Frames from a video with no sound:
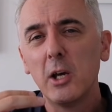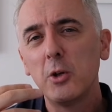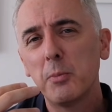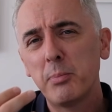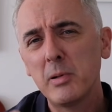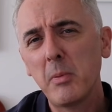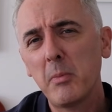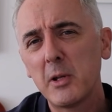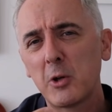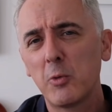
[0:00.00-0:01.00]
you're
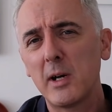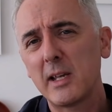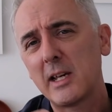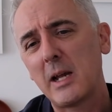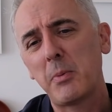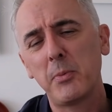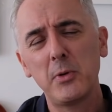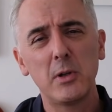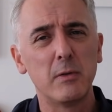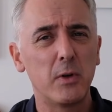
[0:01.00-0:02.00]
probably quite
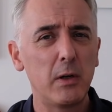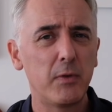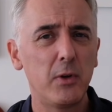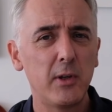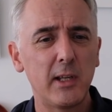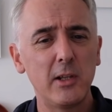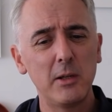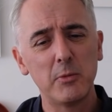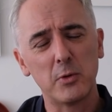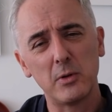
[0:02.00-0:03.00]
capable of overlooking
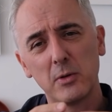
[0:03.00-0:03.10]
them or,